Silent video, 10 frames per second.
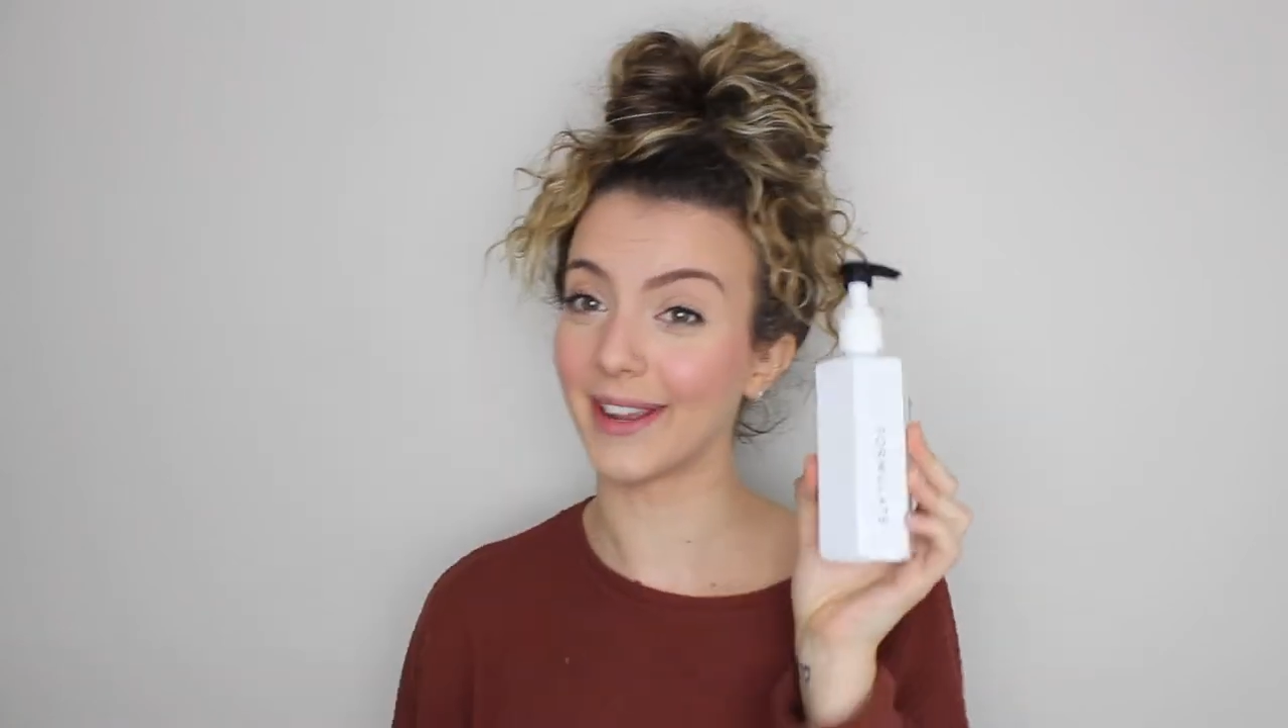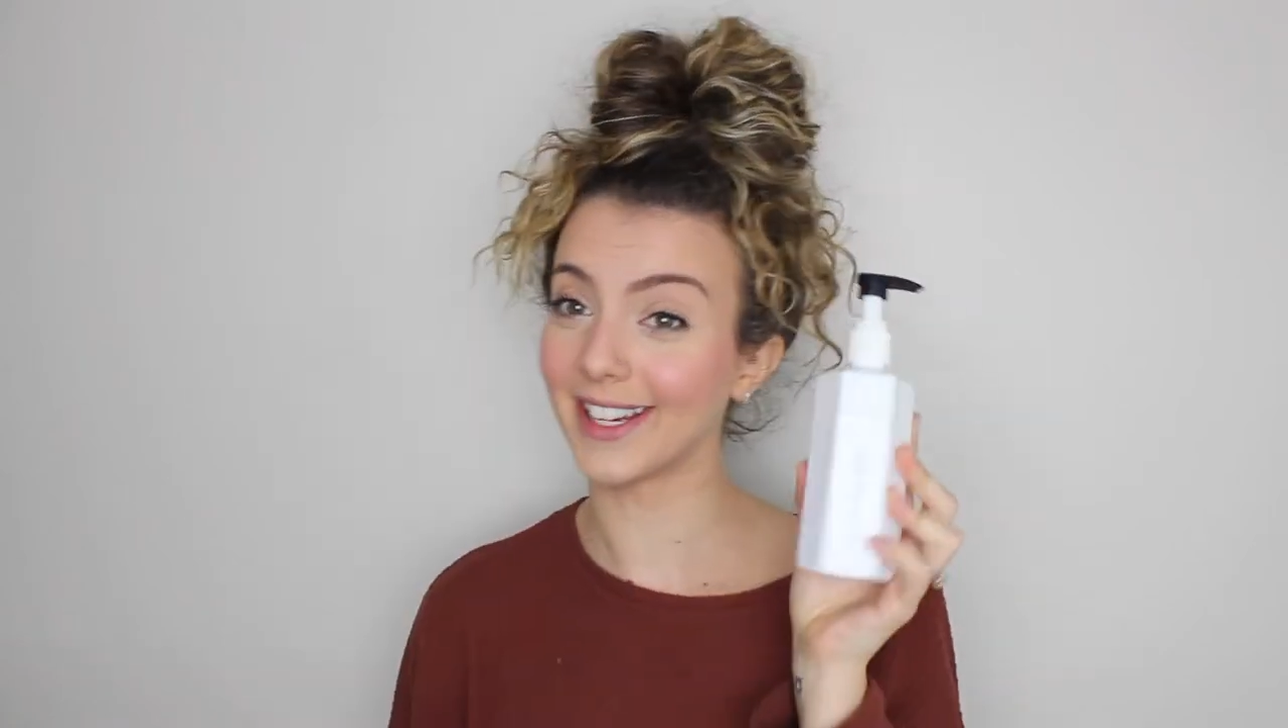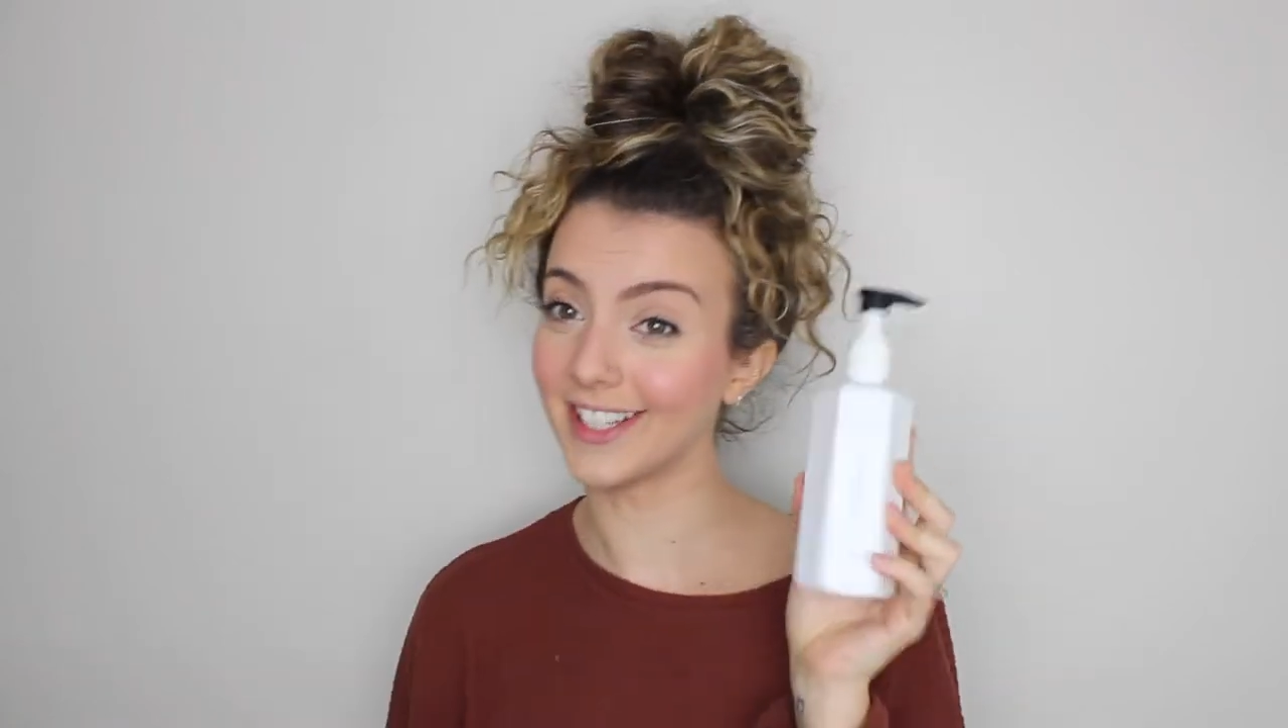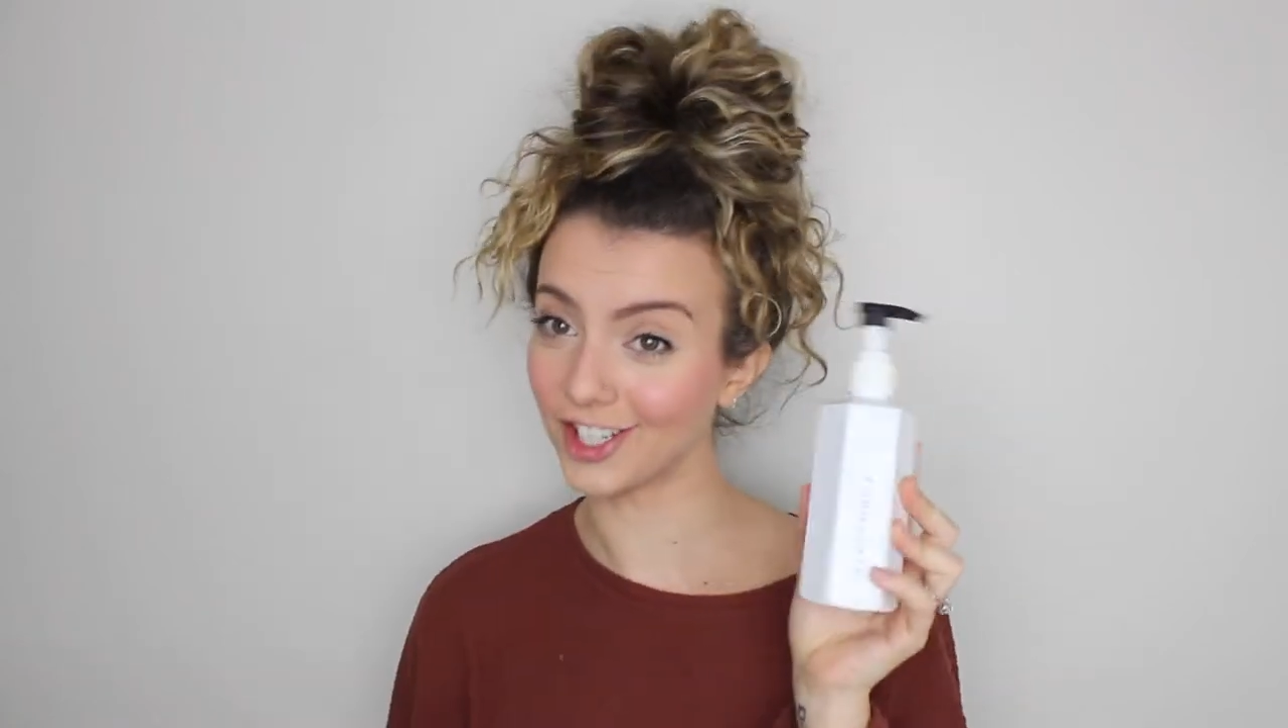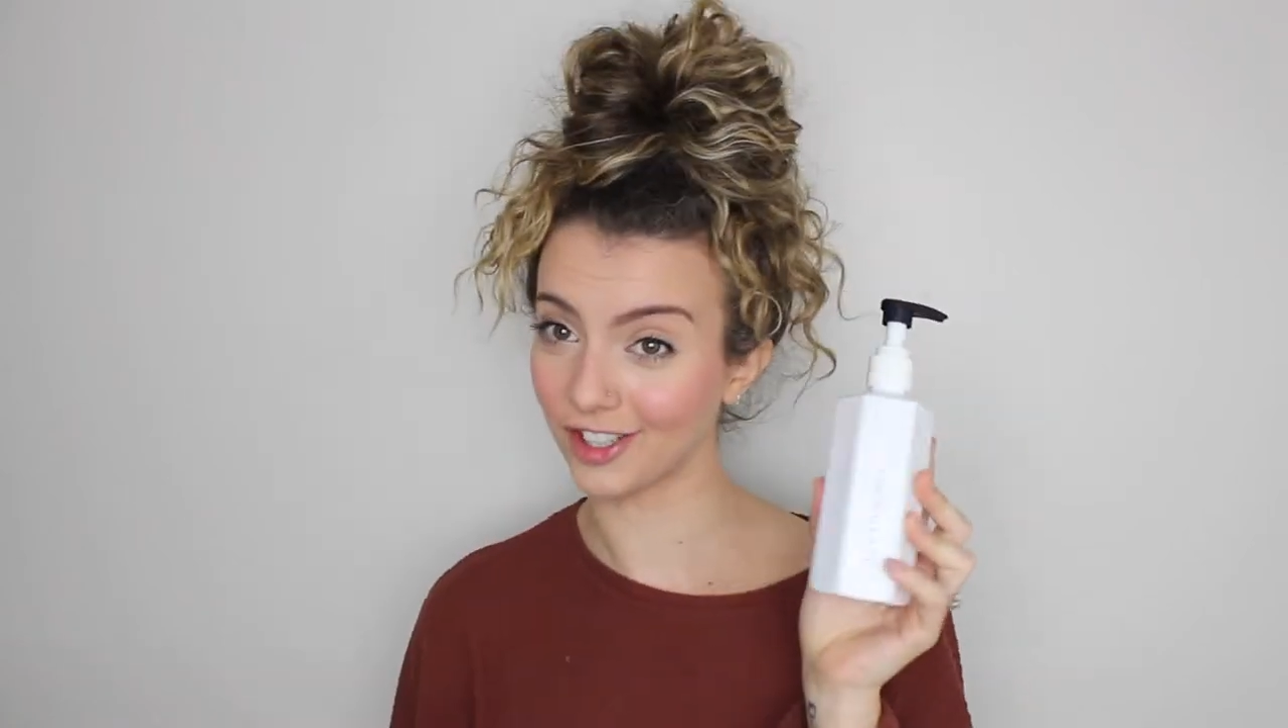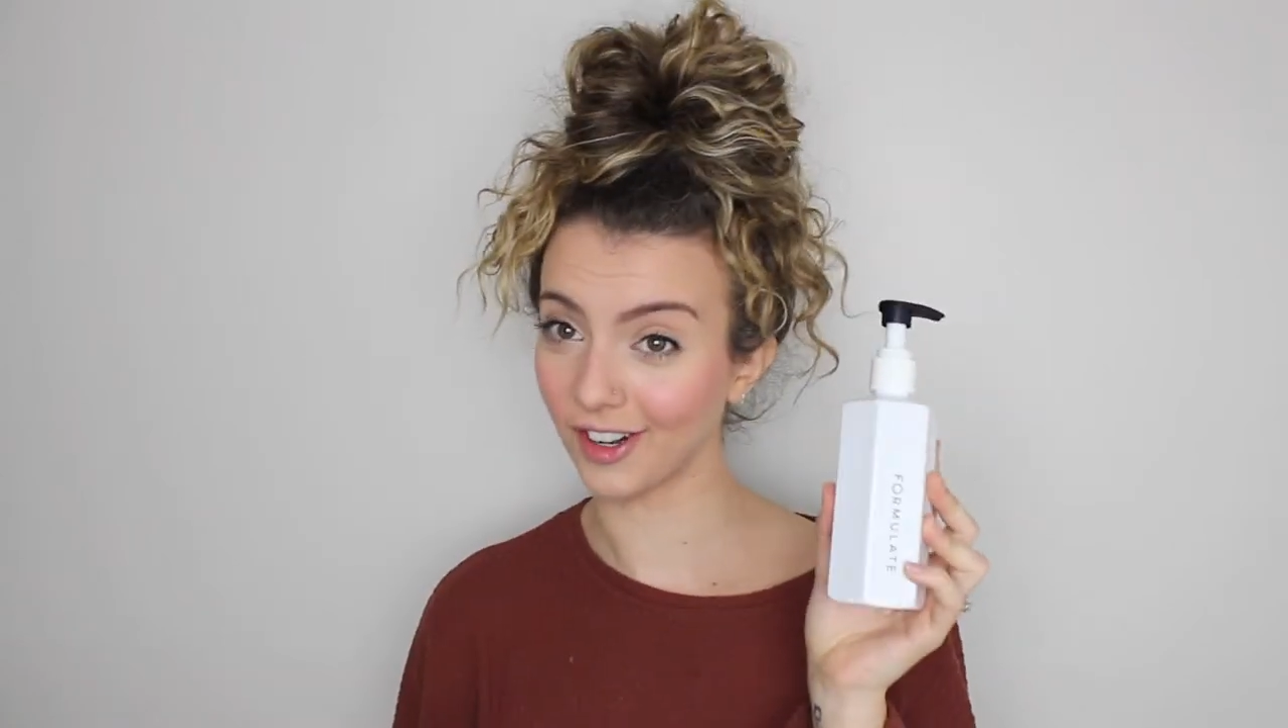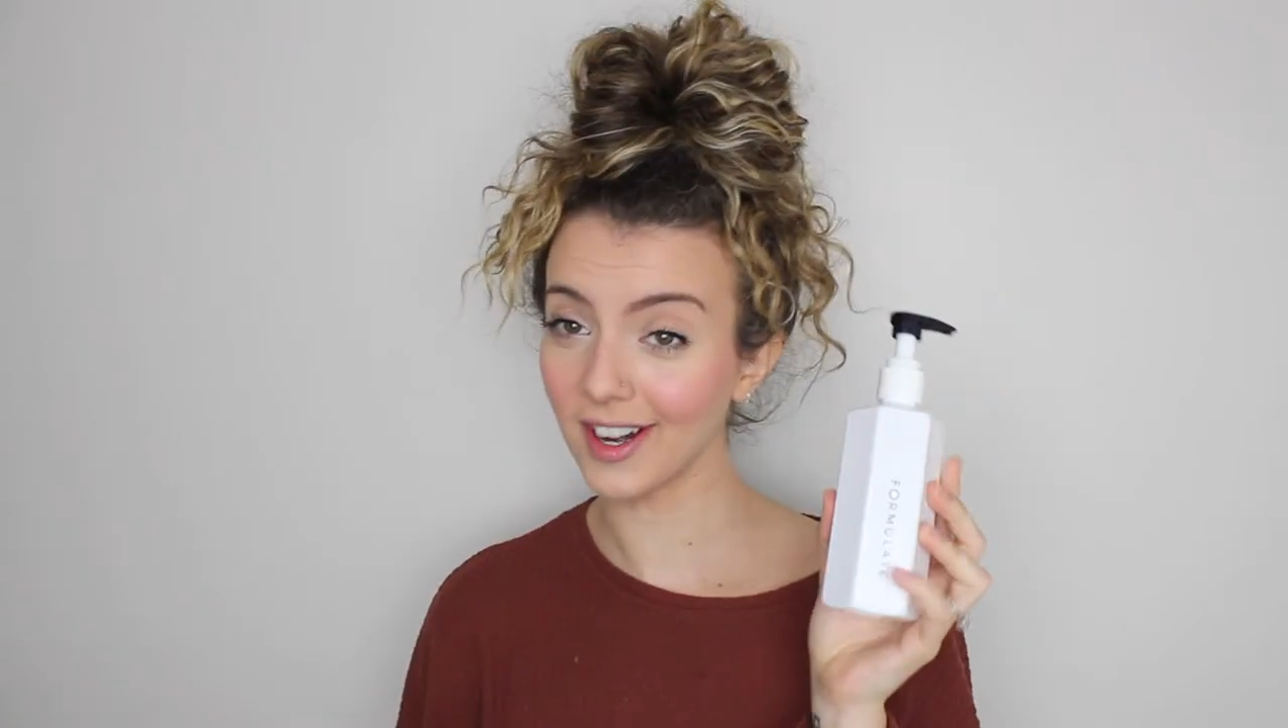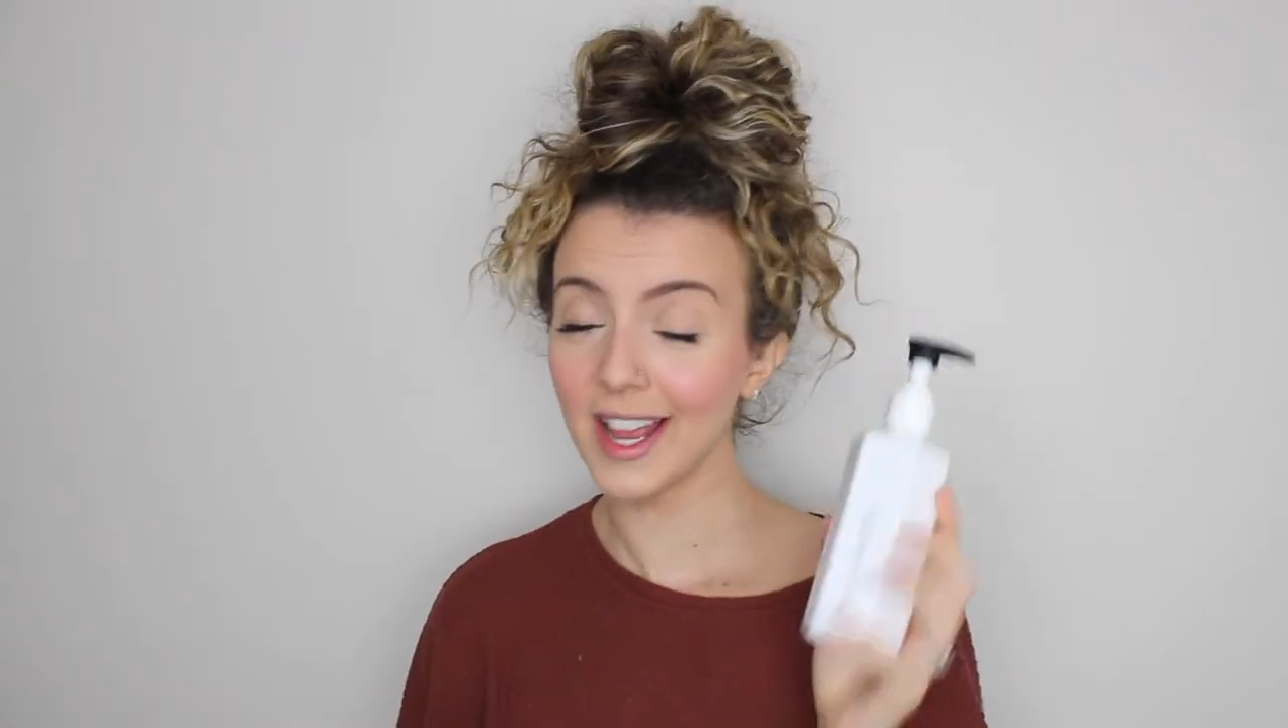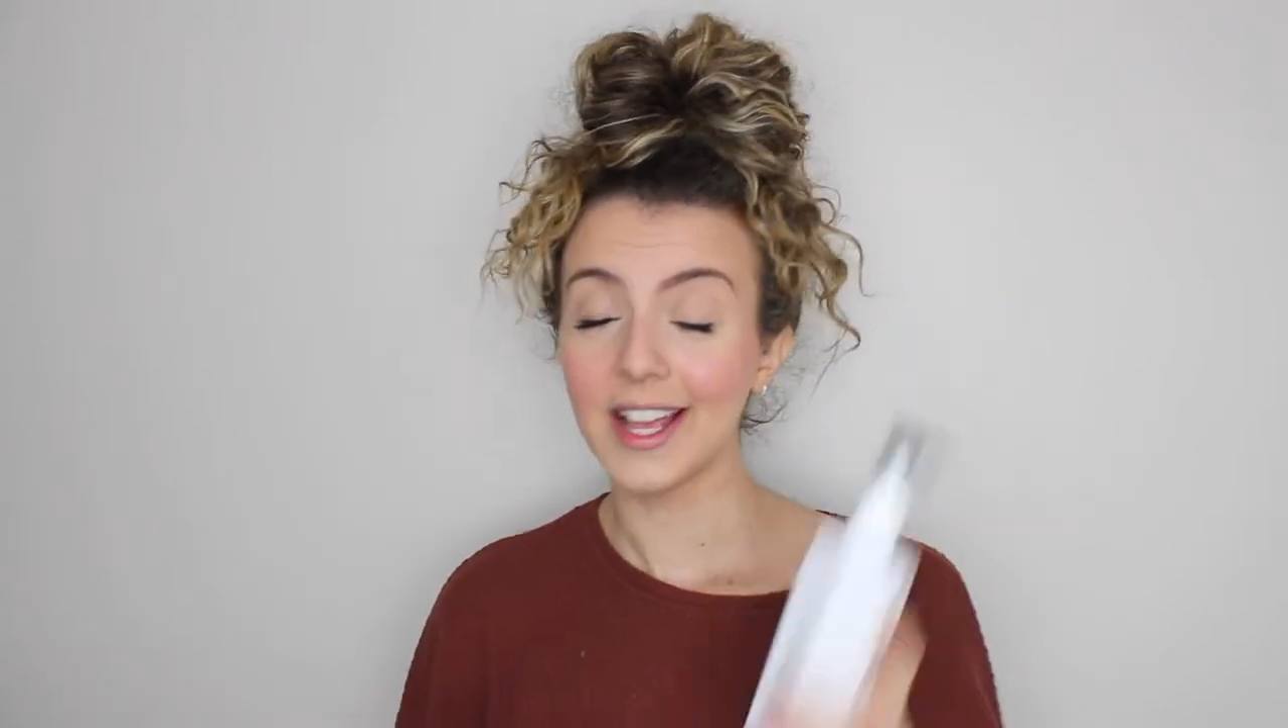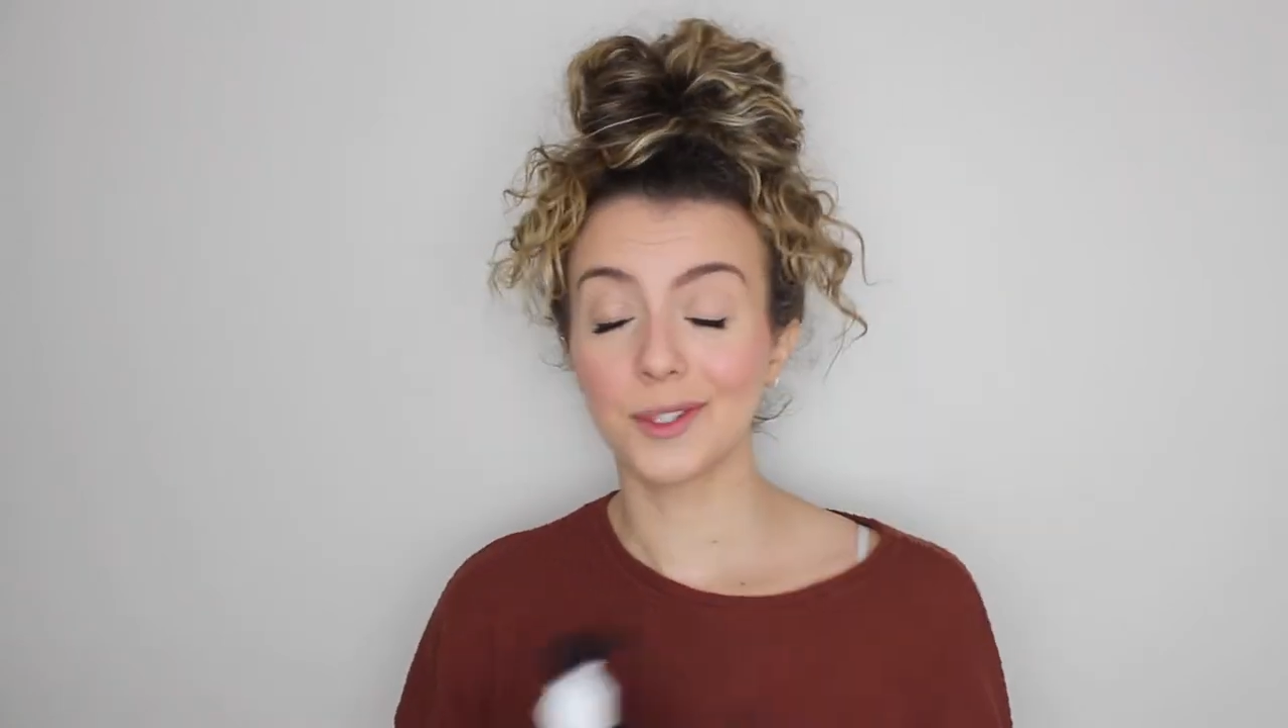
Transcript: conditioner.